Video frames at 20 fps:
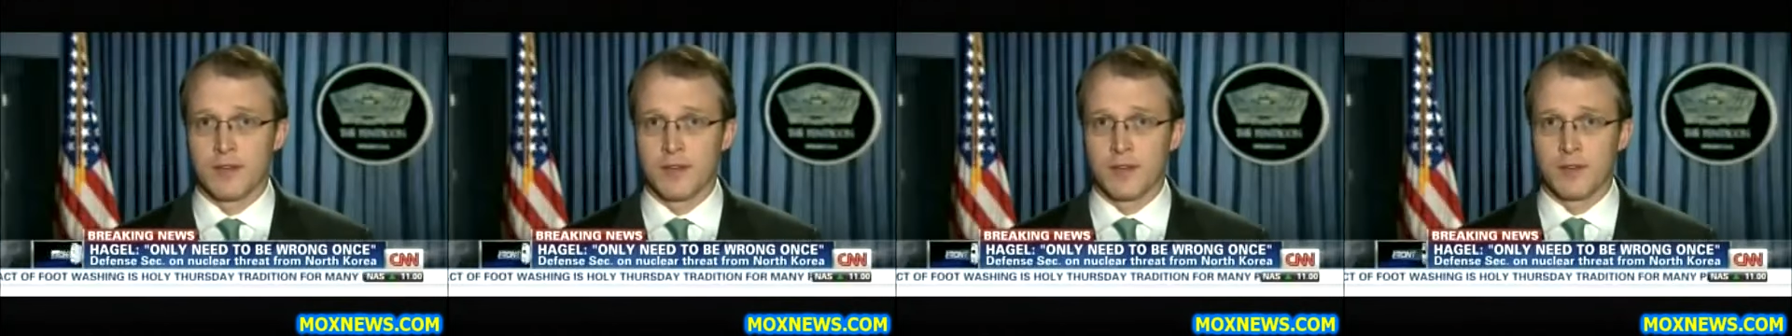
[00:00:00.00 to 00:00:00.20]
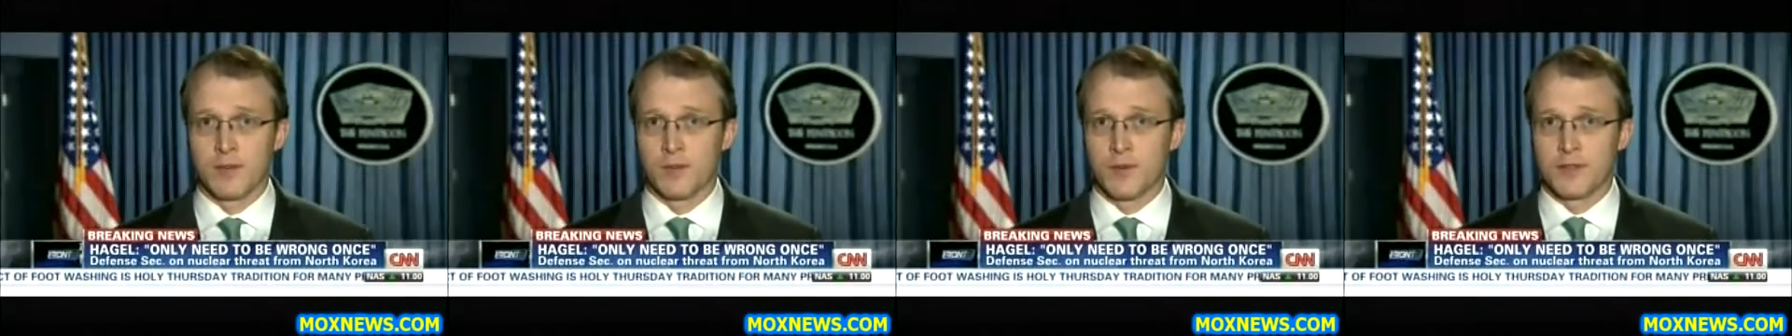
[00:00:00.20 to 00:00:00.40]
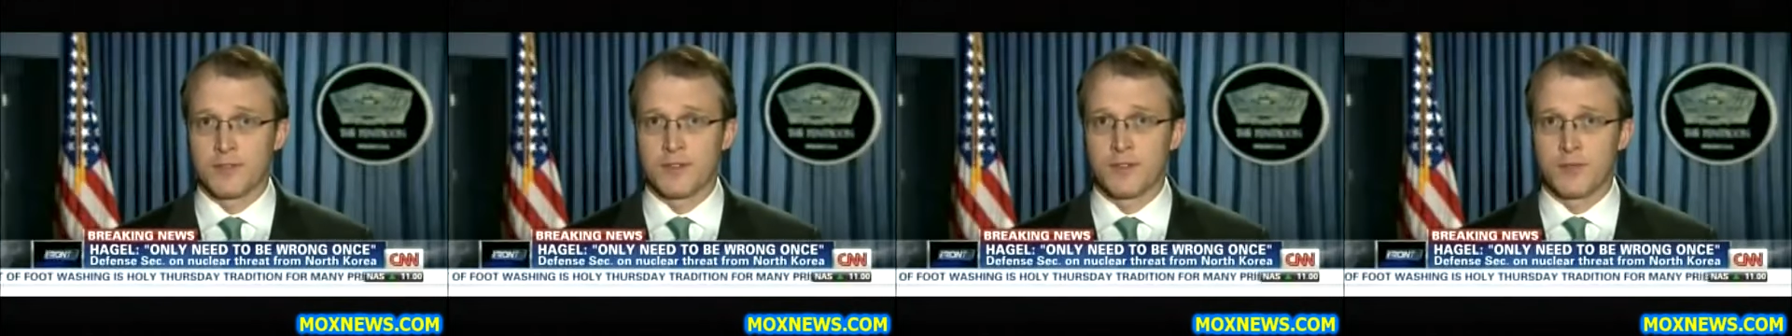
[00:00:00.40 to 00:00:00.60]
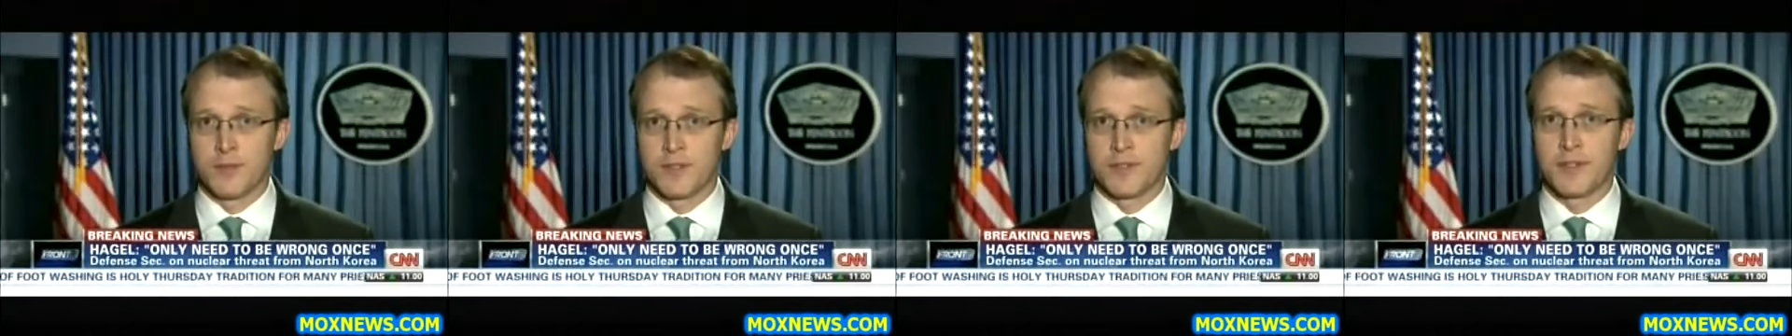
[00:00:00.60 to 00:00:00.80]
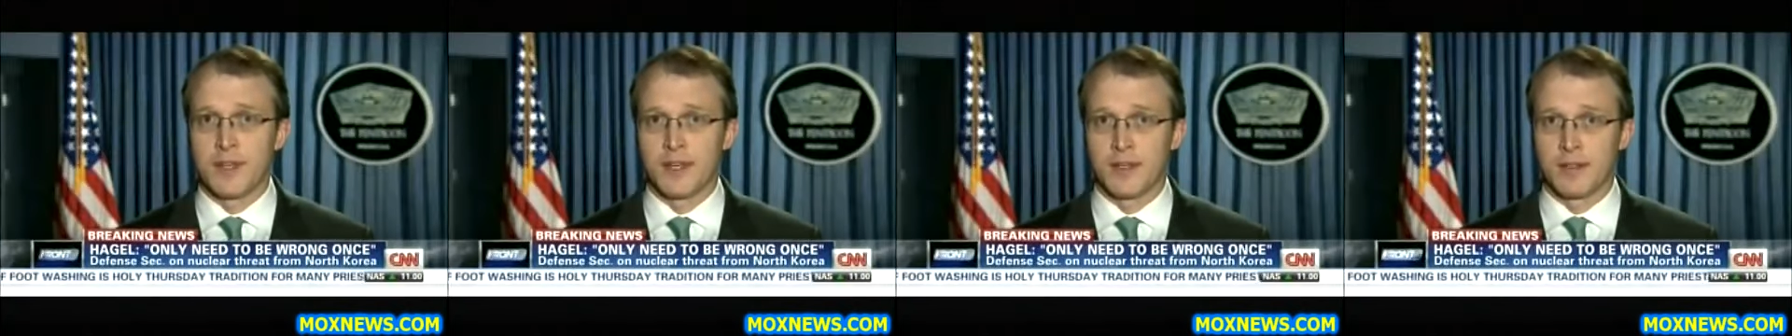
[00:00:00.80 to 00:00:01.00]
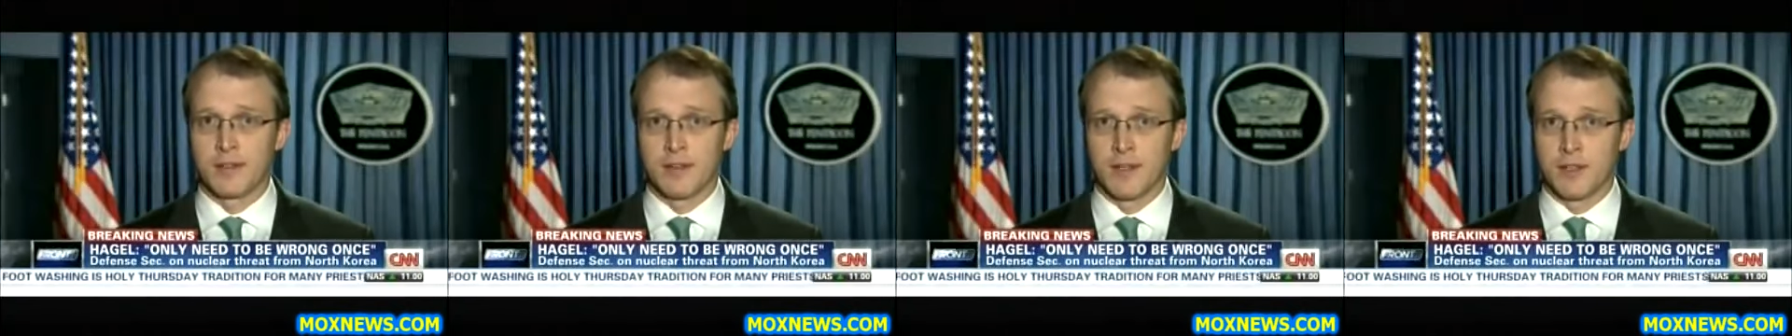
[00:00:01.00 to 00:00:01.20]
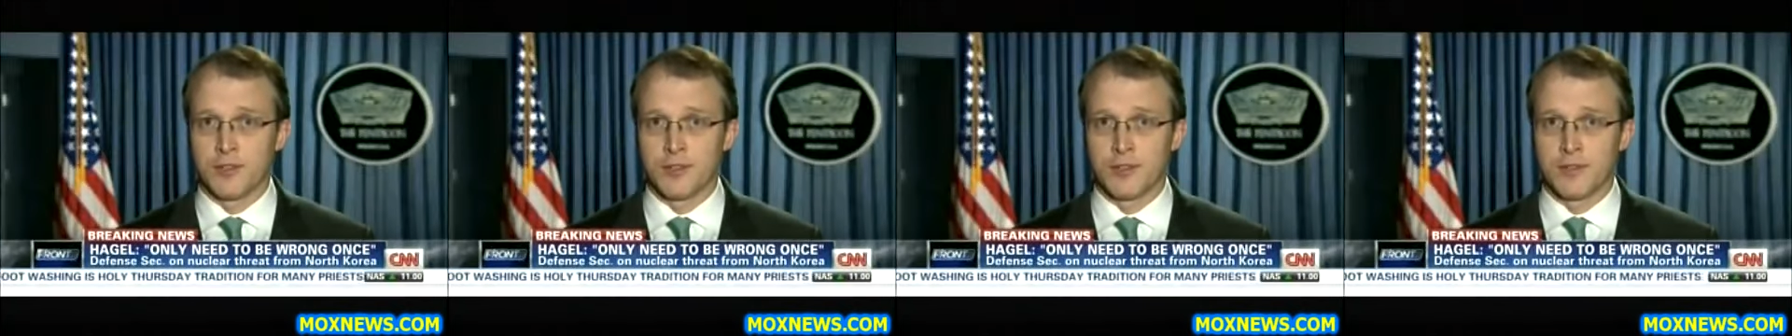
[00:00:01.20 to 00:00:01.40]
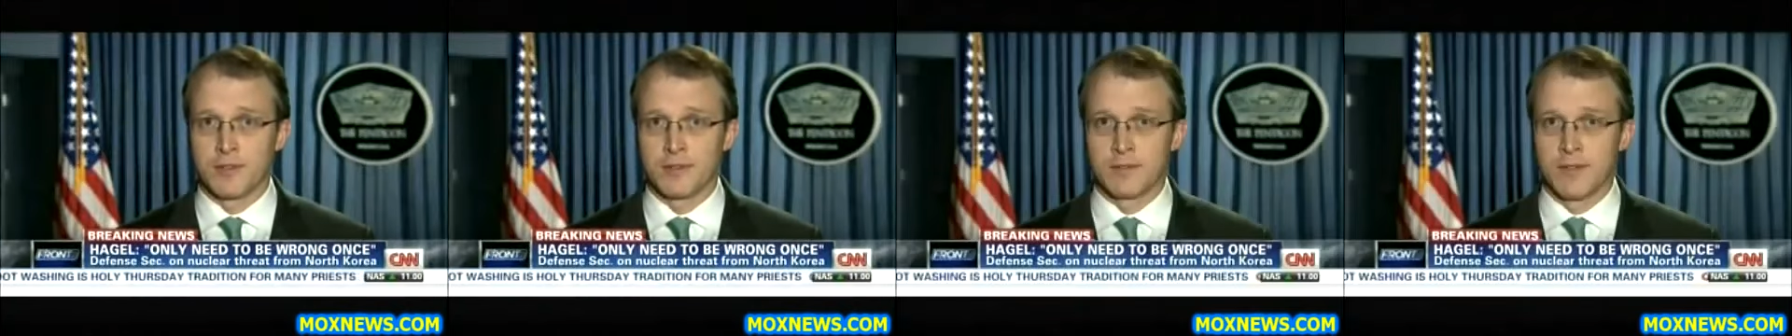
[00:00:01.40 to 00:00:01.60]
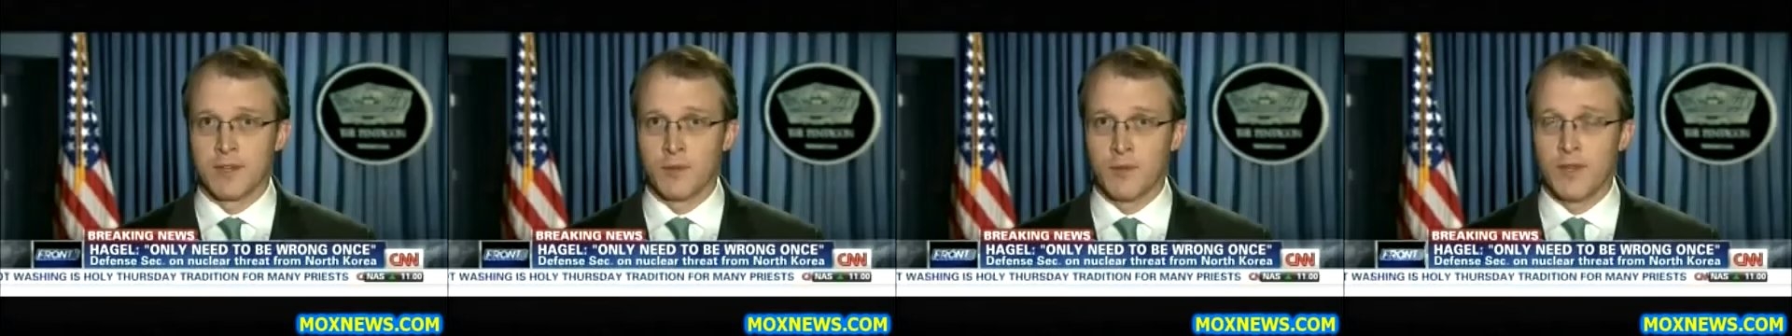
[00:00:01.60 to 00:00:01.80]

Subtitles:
the risk of miscalculation,